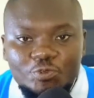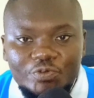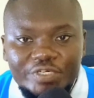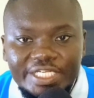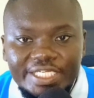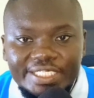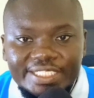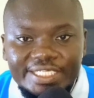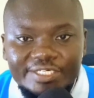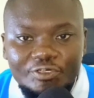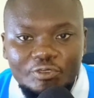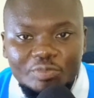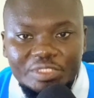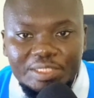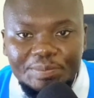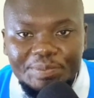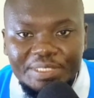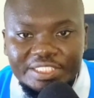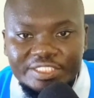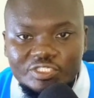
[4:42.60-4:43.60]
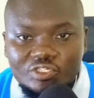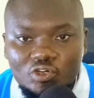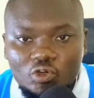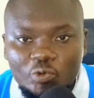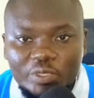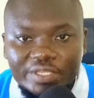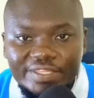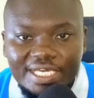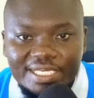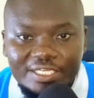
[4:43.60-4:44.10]
to create a dropshipping store
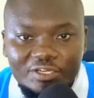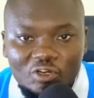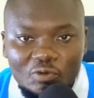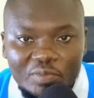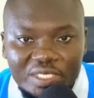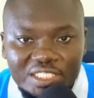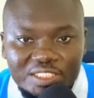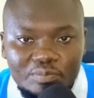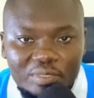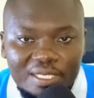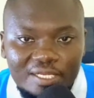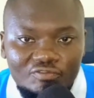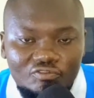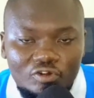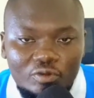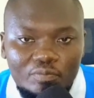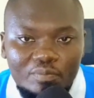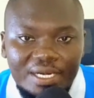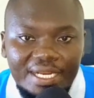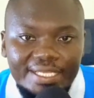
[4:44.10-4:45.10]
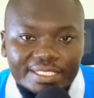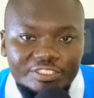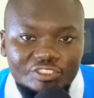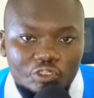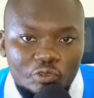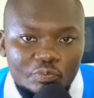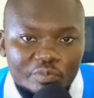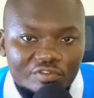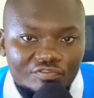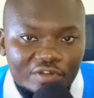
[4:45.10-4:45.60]
with an e-commerce platform like
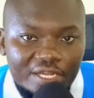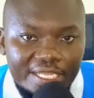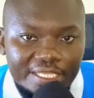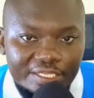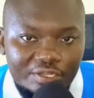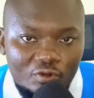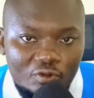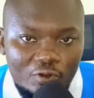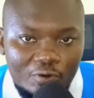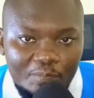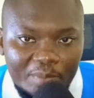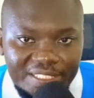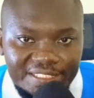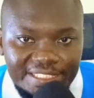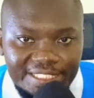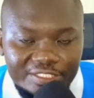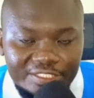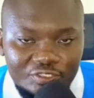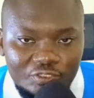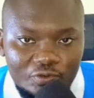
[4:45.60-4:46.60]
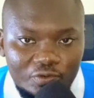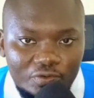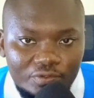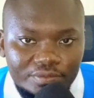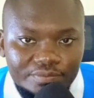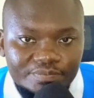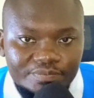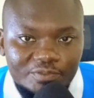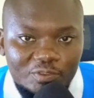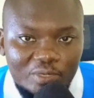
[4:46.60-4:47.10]
Shopify or Magento.
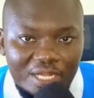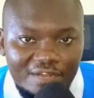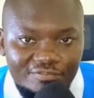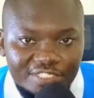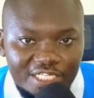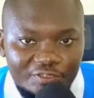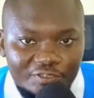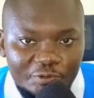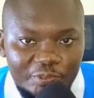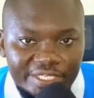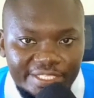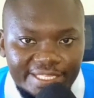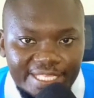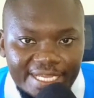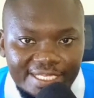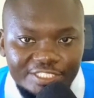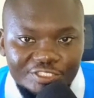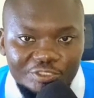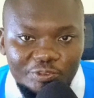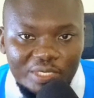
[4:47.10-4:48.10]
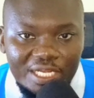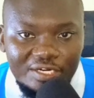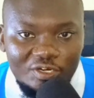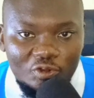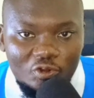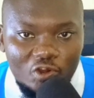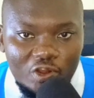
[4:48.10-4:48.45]
After doing that, you can